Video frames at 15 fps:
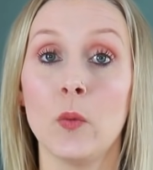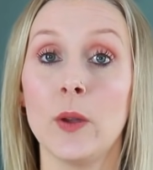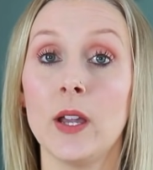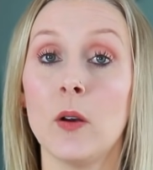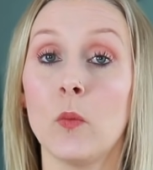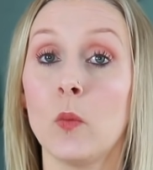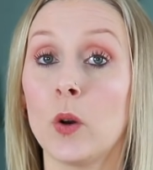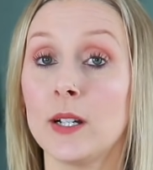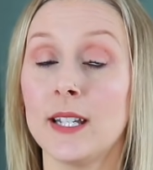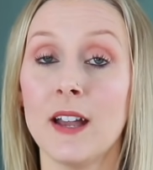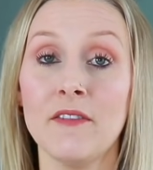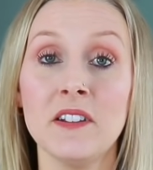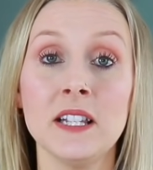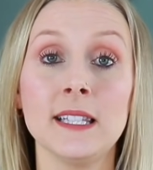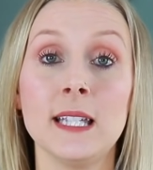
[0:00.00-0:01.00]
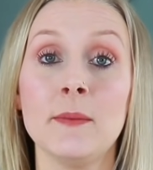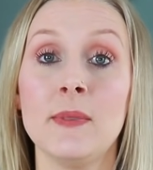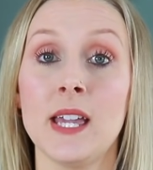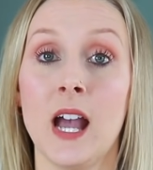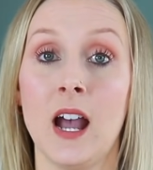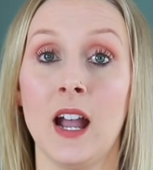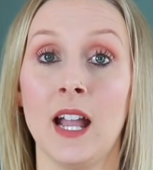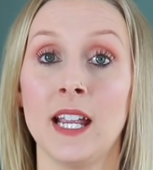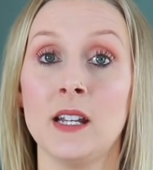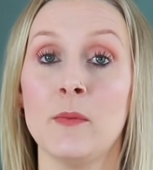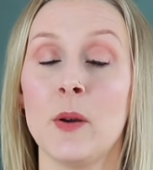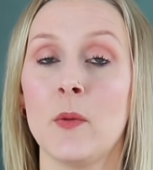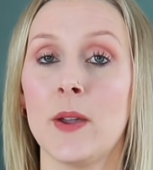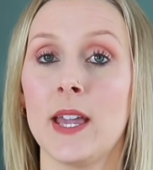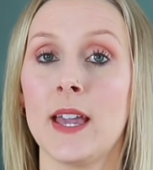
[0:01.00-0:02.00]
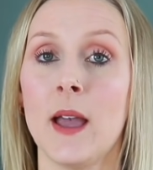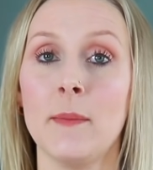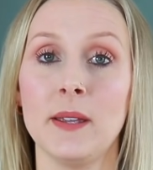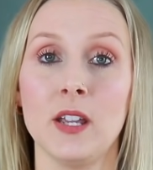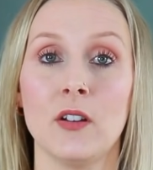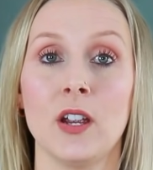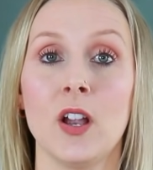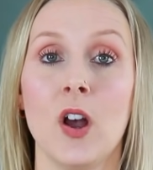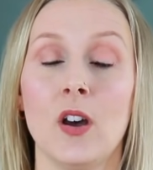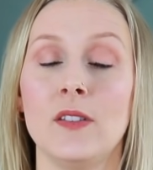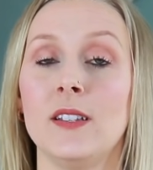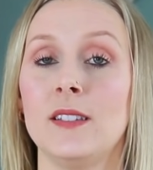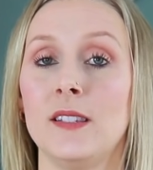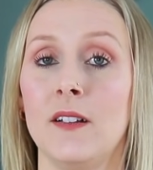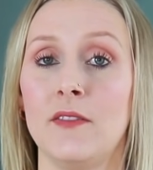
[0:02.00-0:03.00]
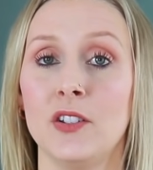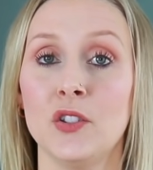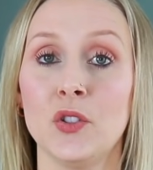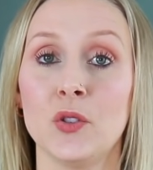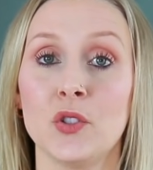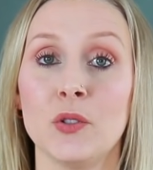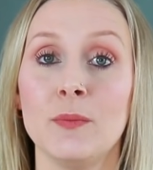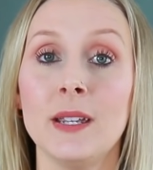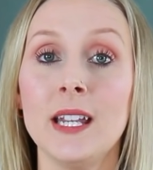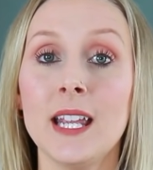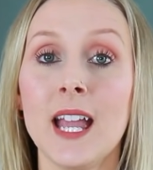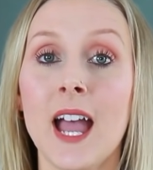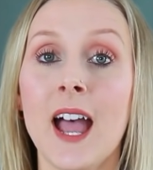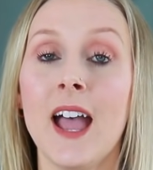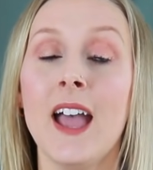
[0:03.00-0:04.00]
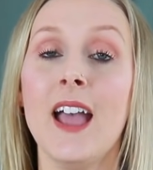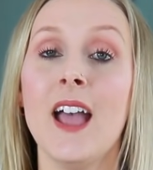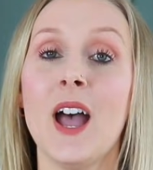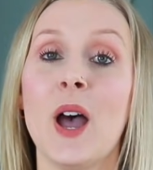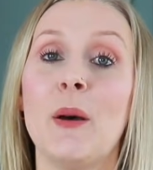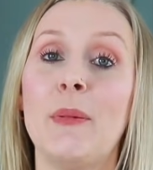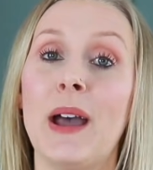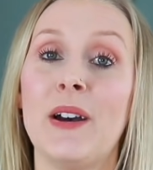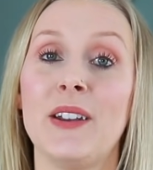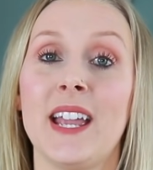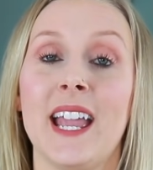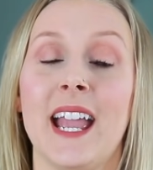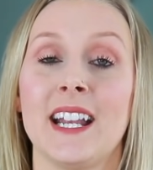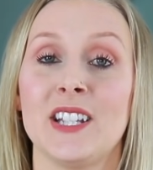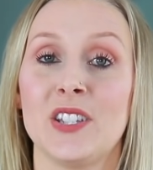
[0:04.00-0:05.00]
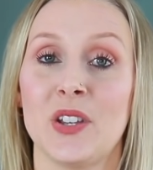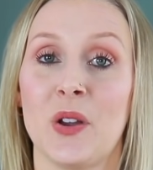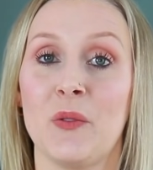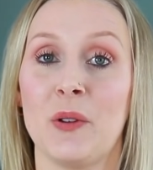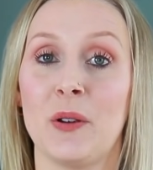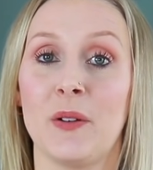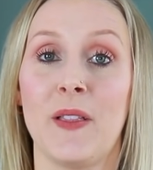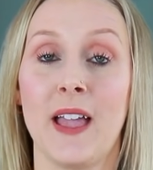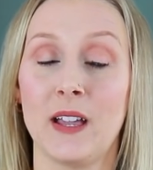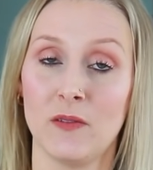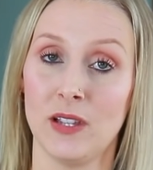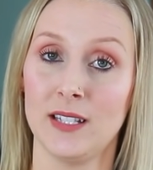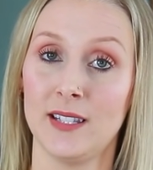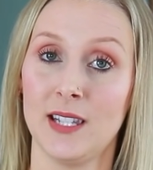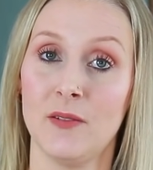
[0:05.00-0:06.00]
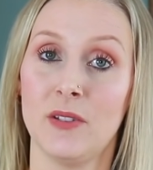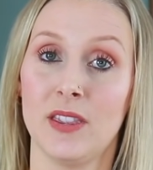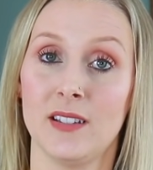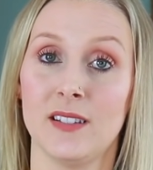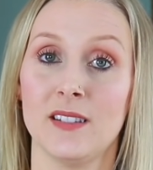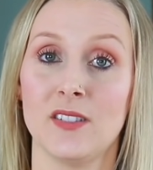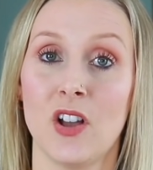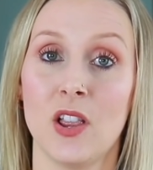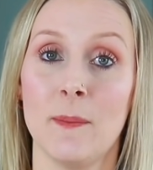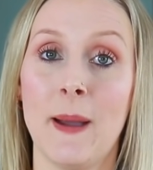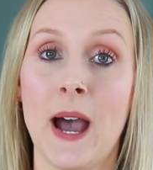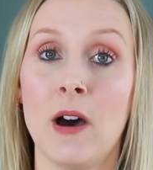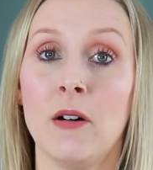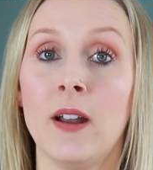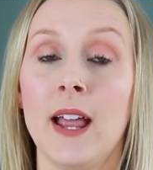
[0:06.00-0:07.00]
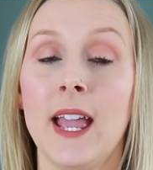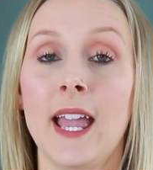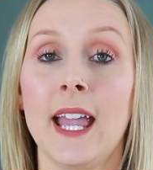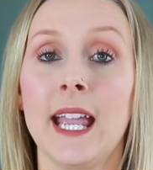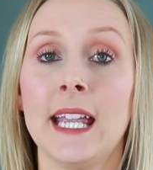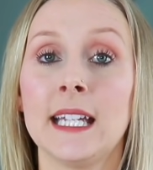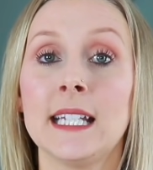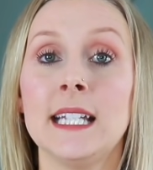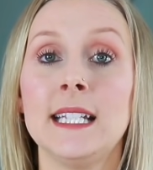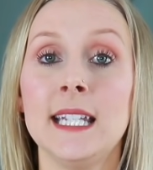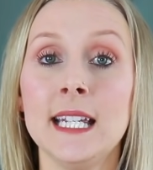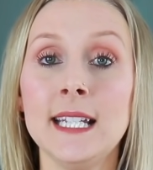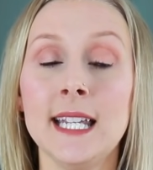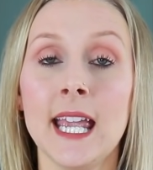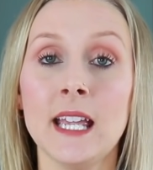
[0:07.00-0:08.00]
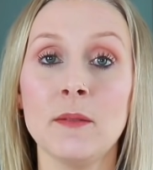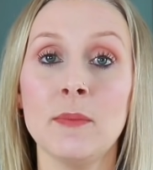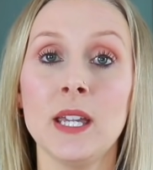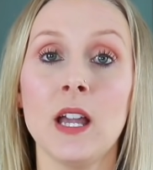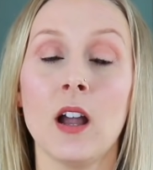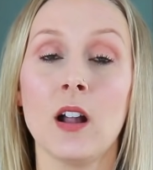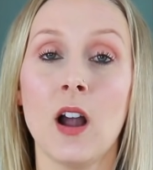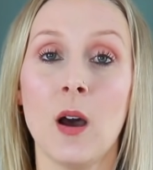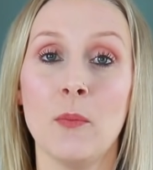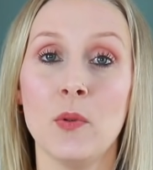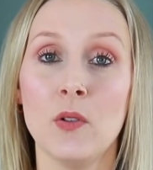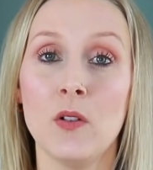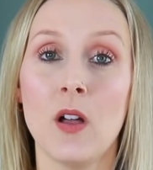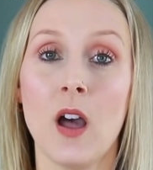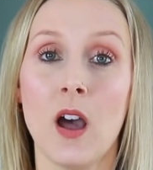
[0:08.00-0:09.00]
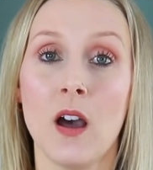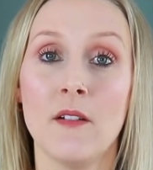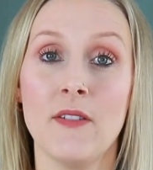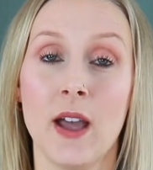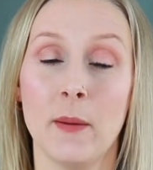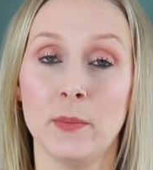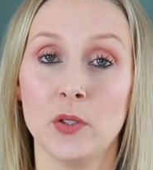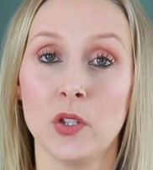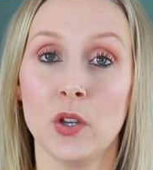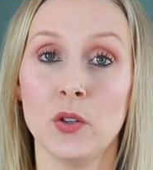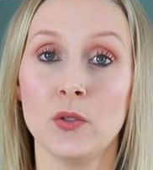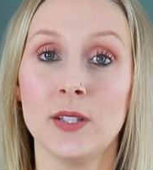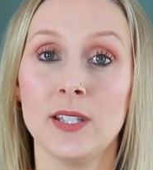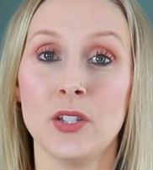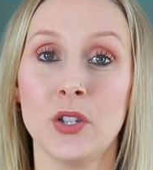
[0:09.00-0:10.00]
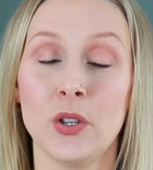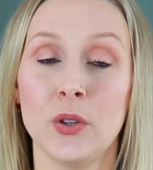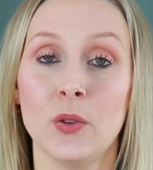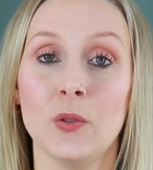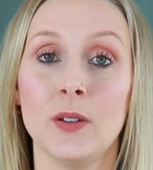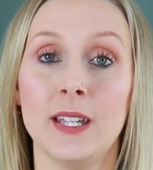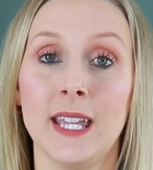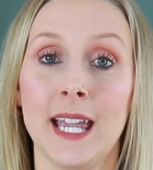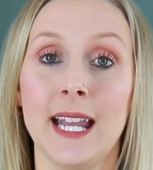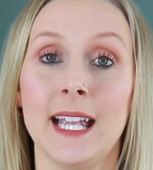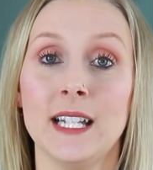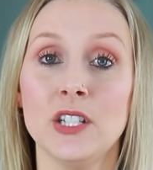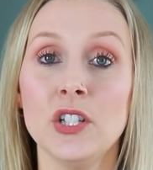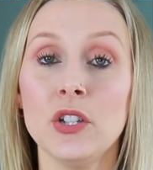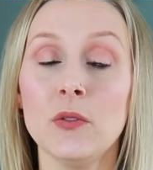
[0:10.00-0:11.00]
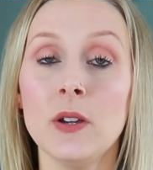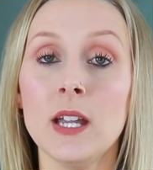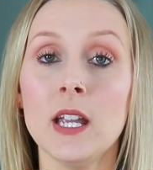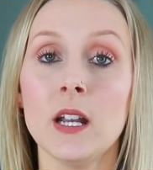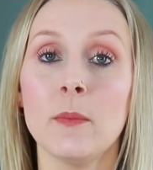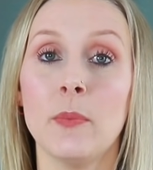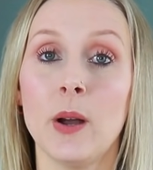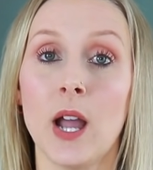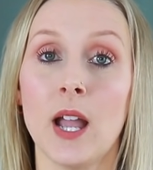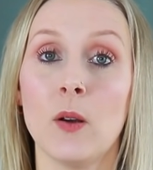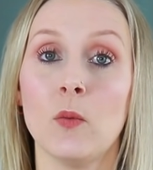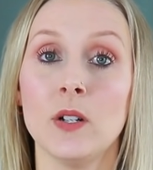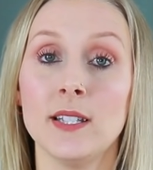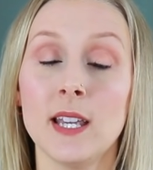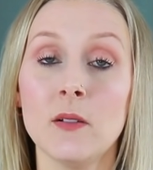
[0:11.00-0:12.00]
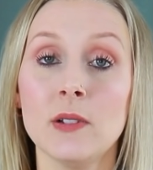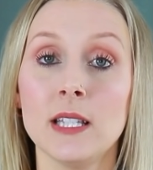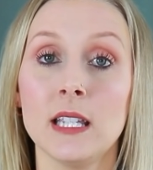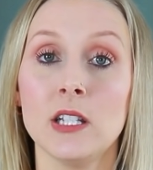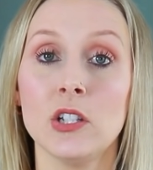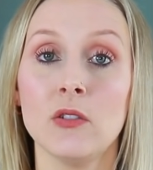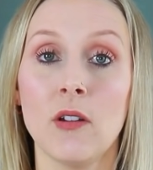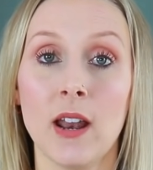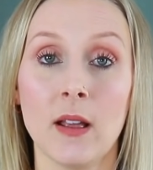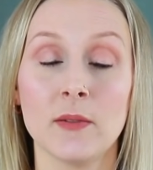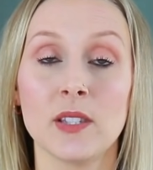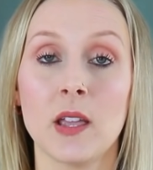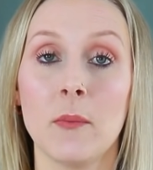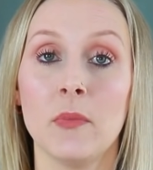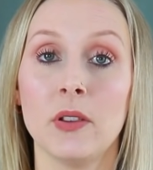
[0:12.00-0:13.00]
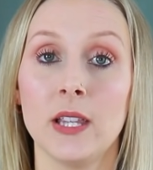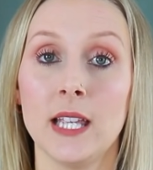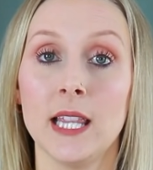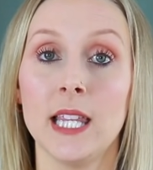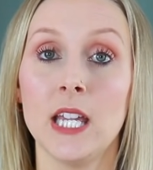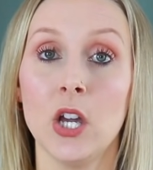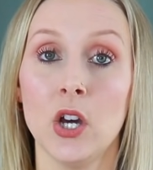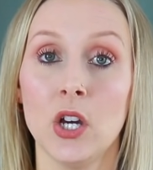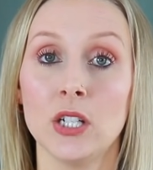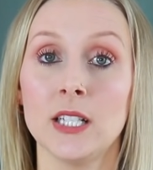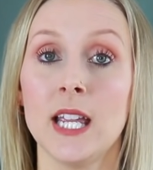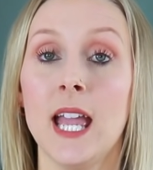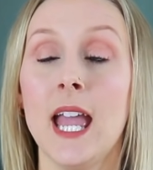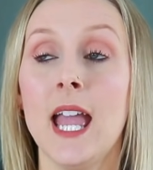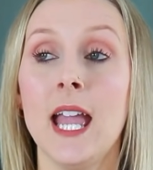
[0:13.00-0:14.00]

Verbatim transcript: We were definitely behind, but we kept hearing all this stuff on social media about it. And so we were like, let's see what this is all about. And it did take me a couple of episodes to get into it, but once I was into it, I was completely hooked.